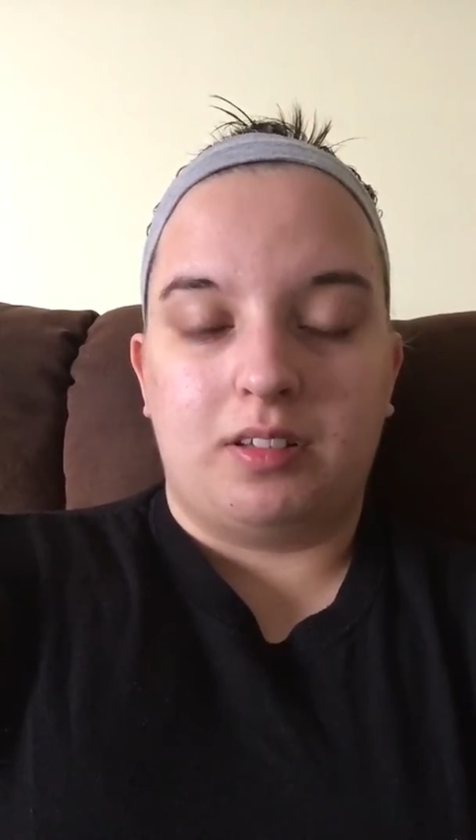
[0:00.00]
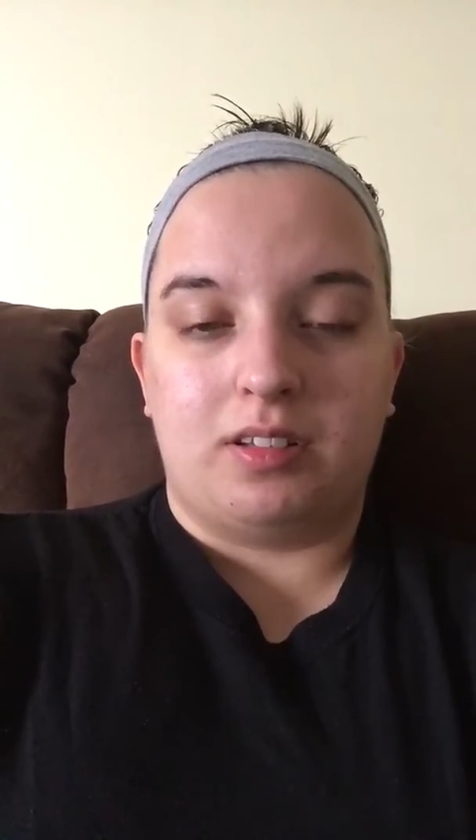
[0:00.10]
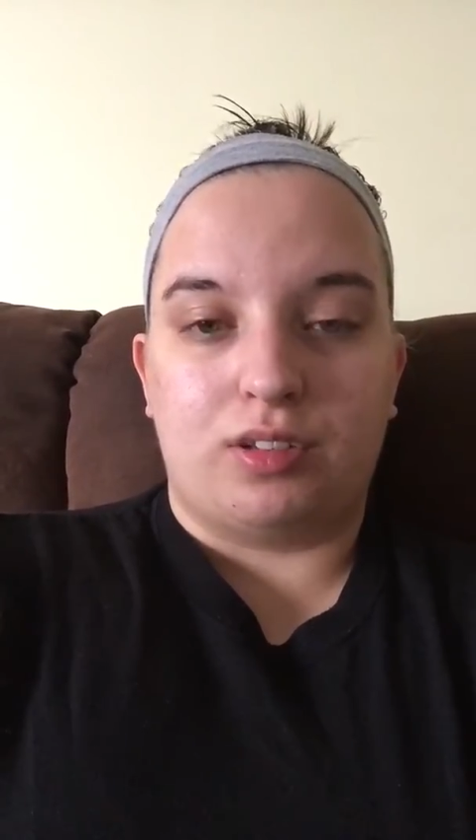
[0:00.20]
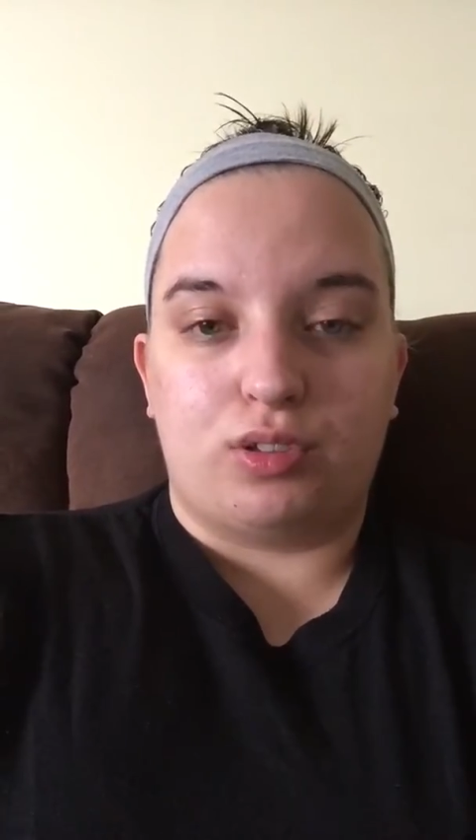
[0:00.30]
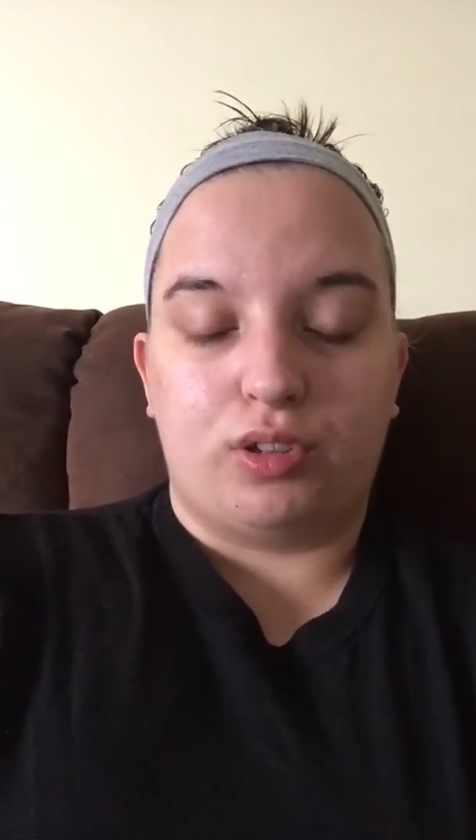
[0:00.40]

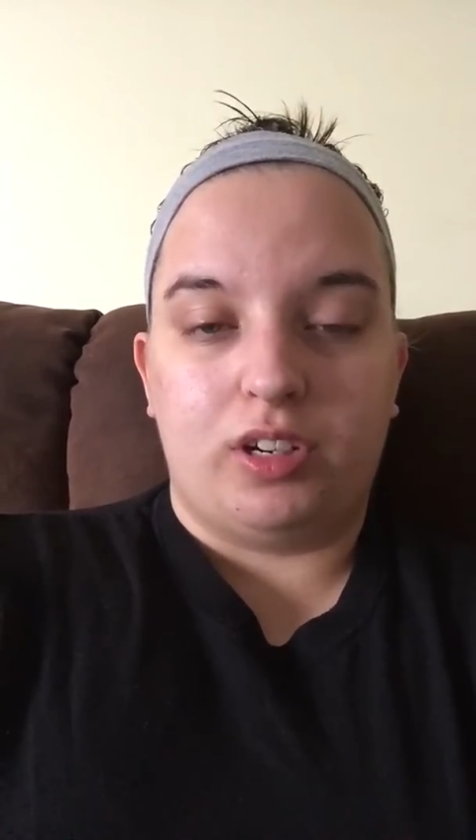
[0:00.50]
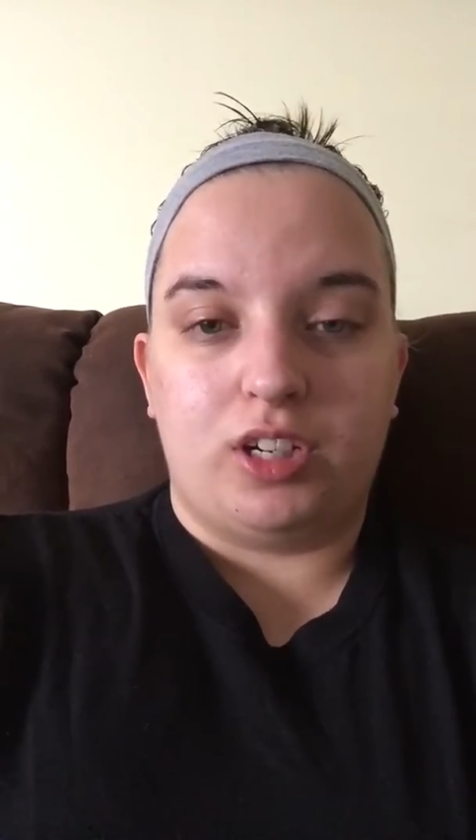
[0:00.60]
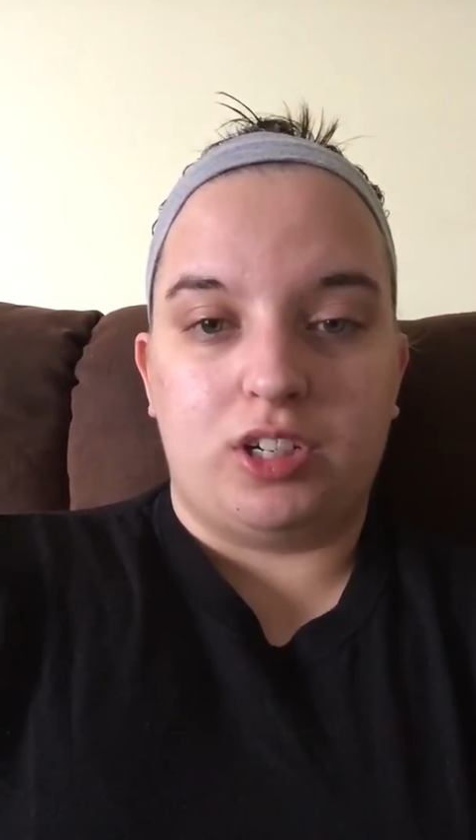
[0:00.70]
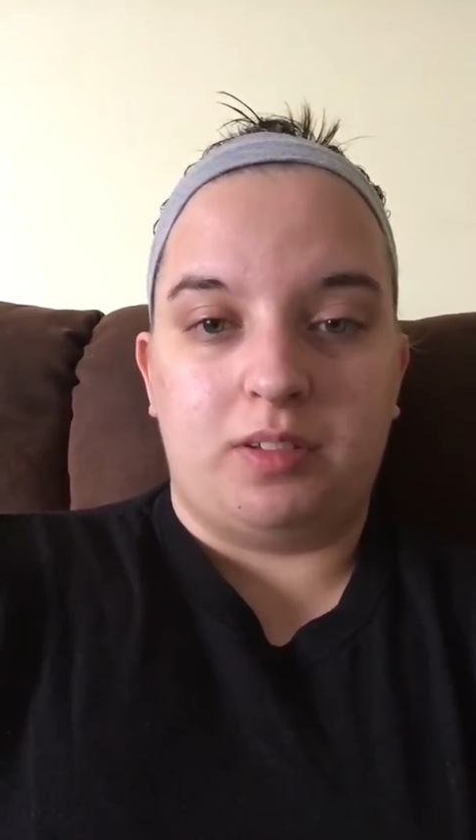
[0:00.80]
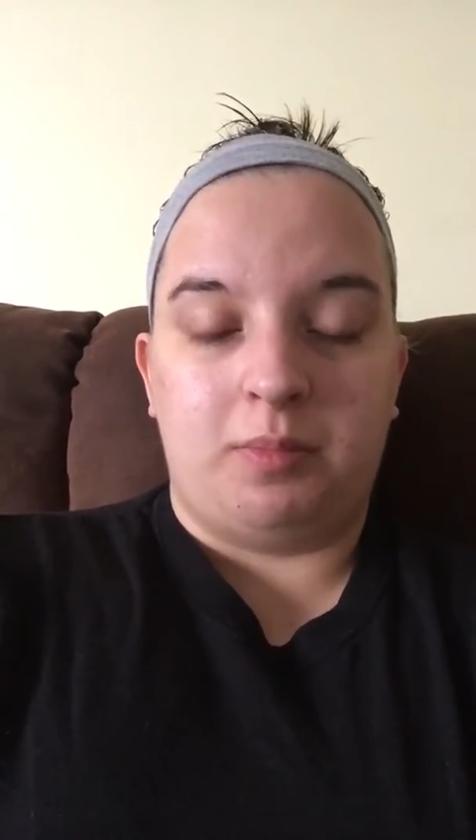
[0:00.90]

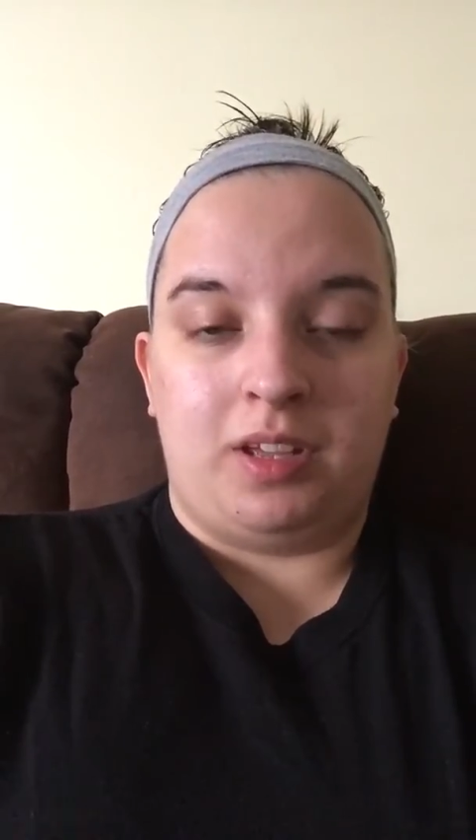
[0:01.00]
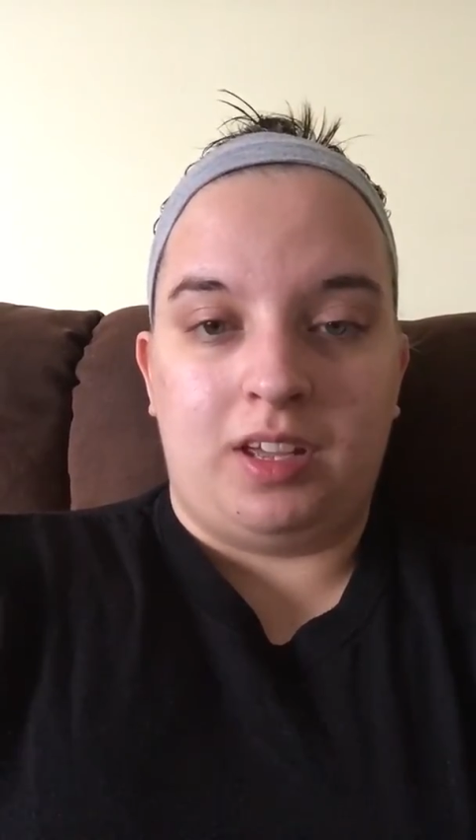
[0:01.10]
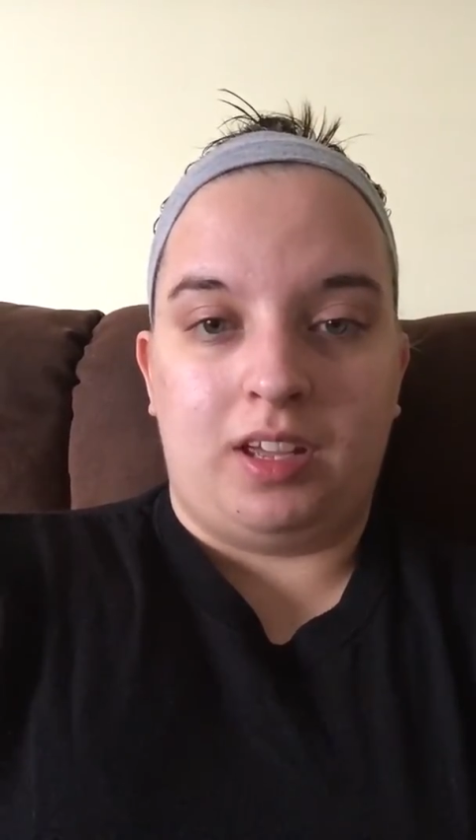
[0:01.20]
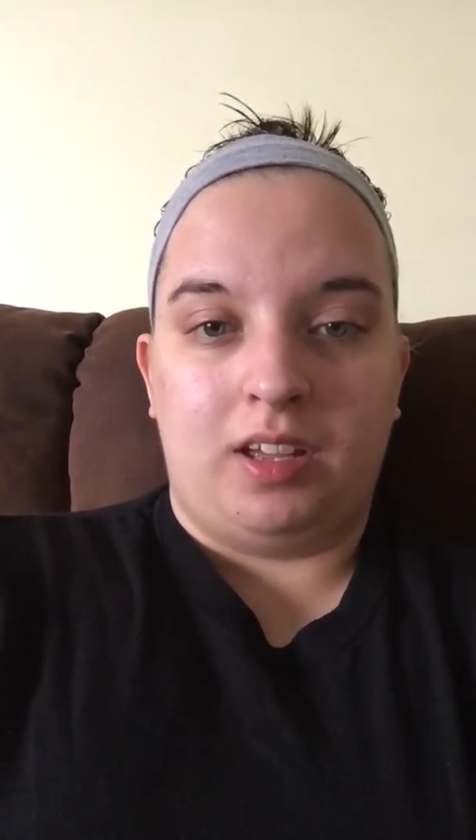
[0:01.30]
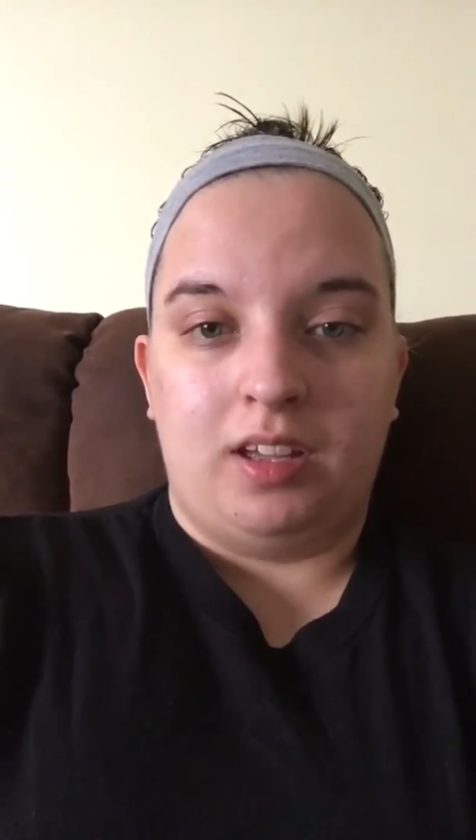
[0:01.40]
discouraging
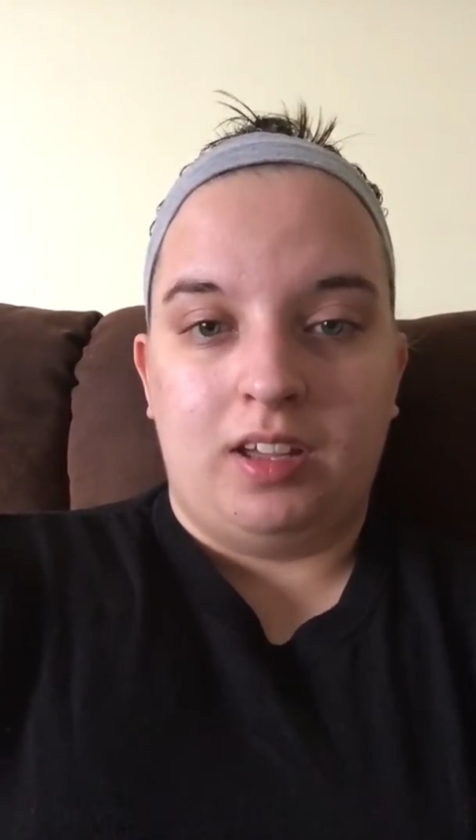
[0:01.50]
me